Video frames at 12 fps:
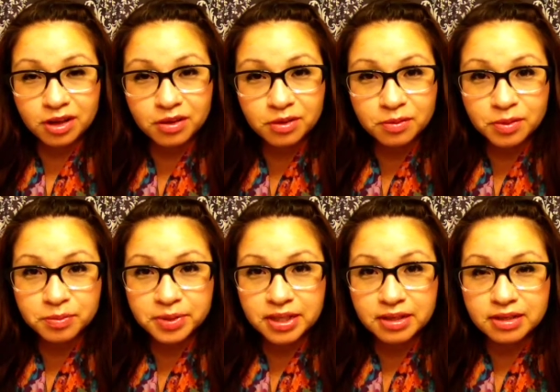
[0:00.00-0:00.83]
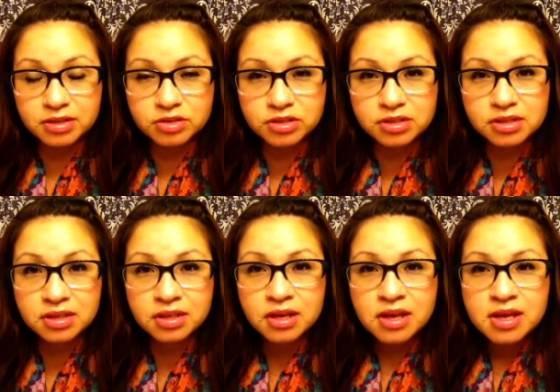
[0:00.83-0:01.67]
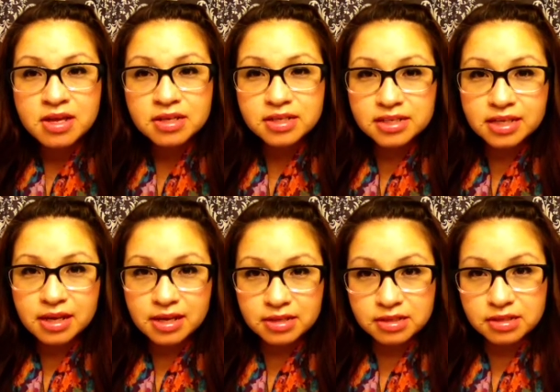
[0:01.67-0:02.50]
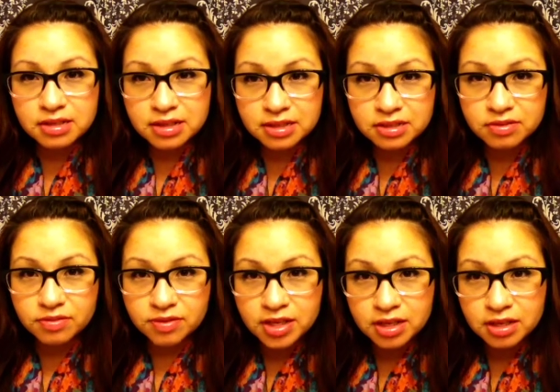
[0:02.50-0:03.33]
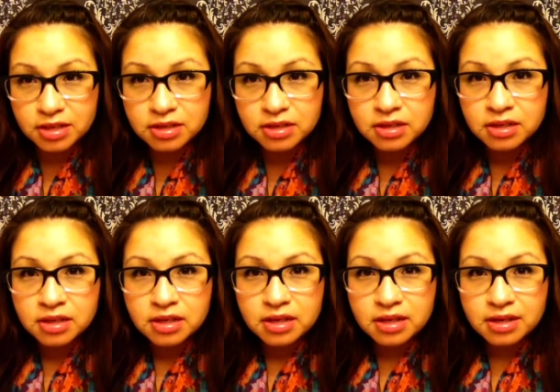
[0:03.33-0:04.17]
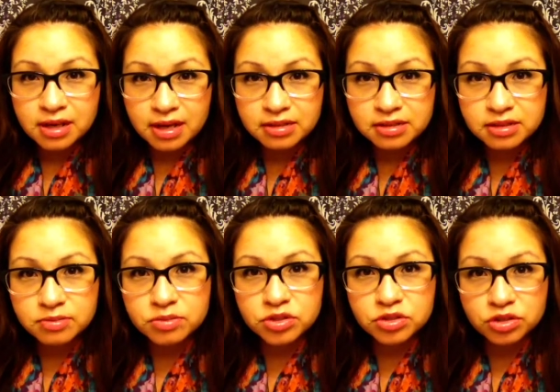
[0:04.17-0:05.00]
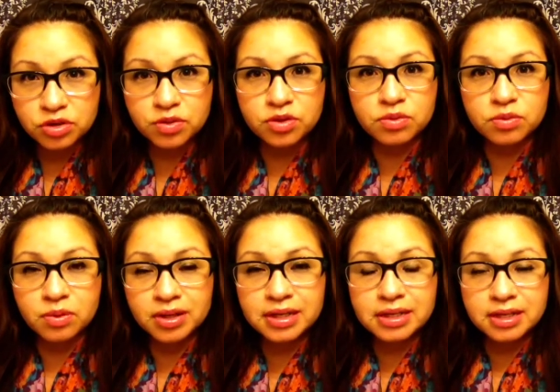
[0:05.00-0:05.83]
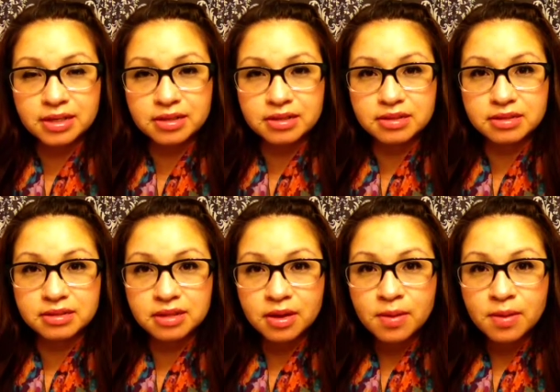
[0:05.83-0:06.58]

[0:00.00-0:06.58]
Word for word: long it will be, and just sit at his feet and ask him to show you what it is.